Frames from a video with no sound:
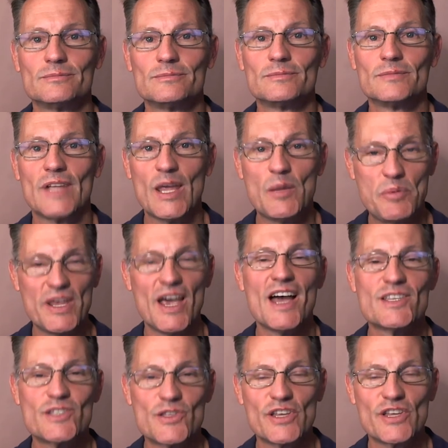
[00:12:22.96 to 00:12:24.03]

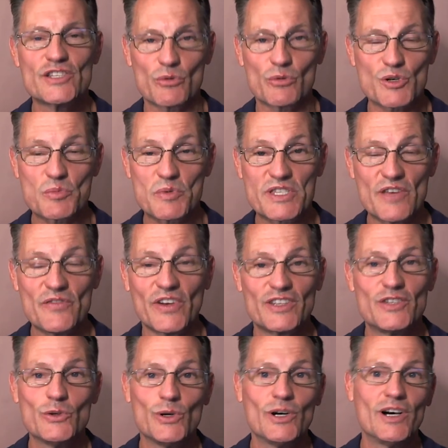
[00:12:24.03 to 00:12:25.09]
APIs and things that were specific
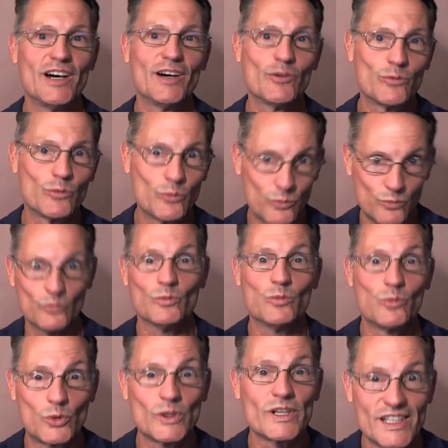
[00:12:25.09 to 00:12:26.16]
to a
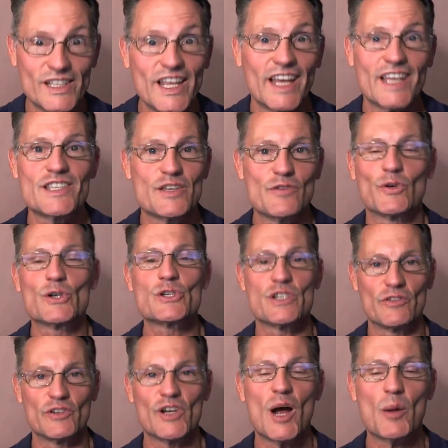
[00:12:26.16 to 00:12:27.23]
really legacy version
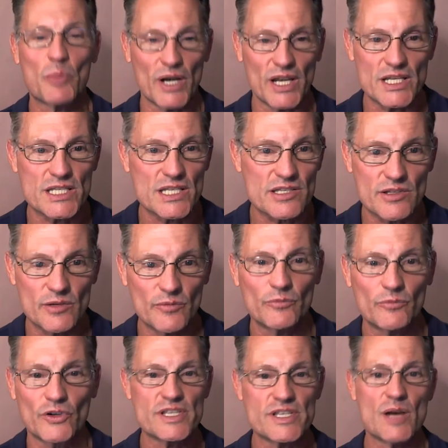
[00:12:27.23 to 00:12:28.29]
of an operating system,
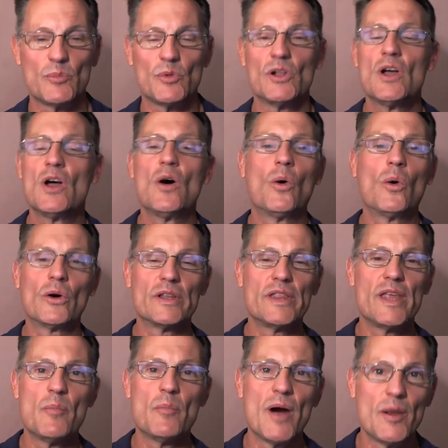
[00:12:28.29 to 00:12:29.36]
for example, or
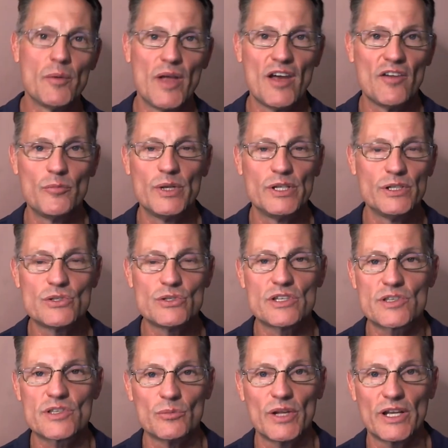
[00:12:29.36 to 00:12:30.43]
they might have been using
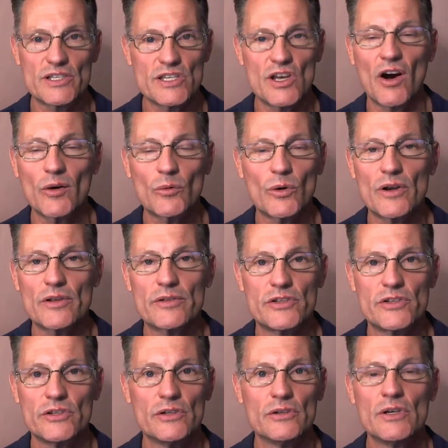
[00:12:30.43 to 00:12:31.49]
some legacy hardware
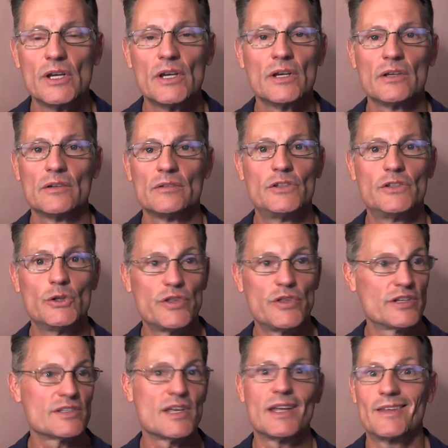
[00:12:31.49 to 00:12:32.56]
to do
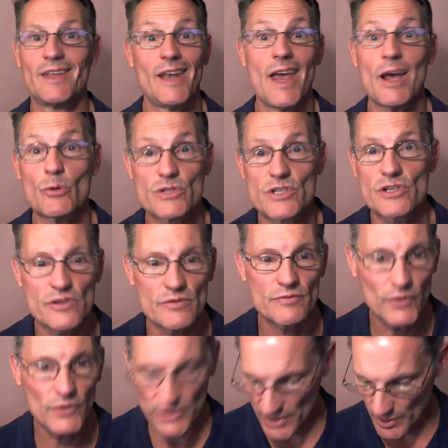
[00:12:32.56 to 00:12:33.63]
things like data acquisition,
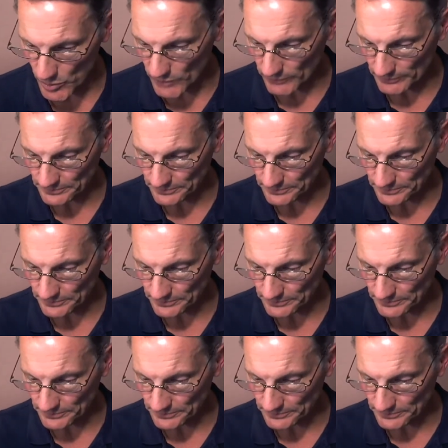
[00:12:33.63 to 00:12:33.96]
for example.